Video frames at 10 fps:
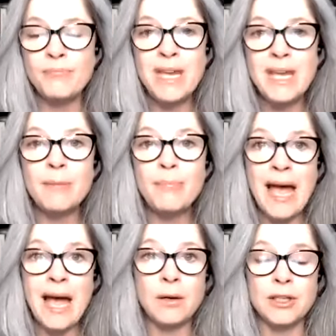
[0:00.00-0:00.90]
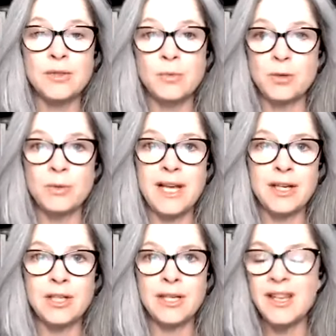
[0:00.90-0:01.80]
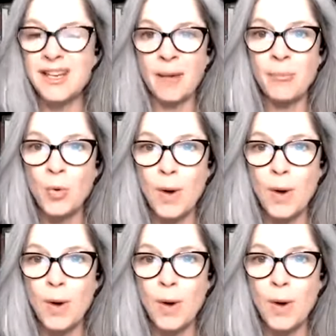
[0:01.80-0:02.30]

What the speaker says: being powerless, which was actually the number